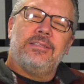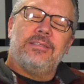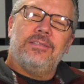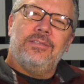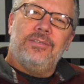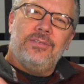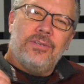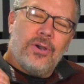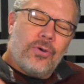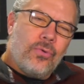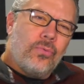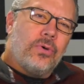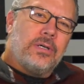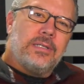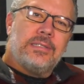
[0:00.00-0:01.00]
no
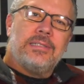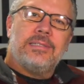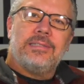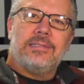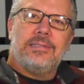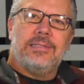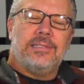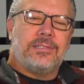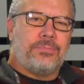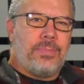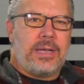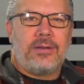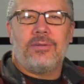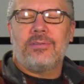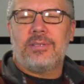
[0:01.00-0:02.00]
one is
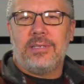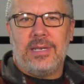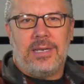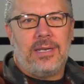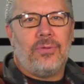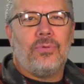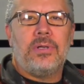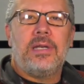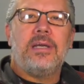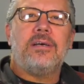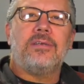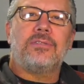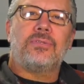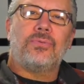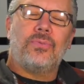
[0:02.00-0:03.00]
better than anyone else.